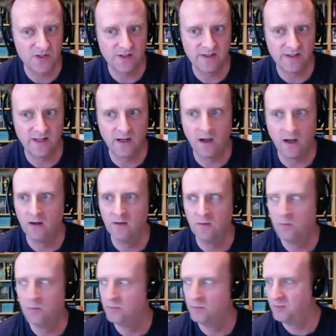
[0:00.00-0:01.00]
You think,
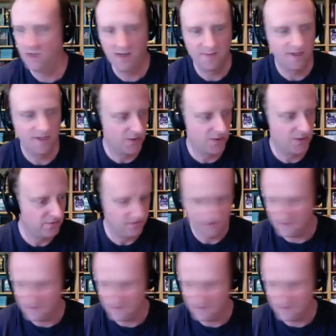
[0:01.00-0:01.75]
oh, blimey, who did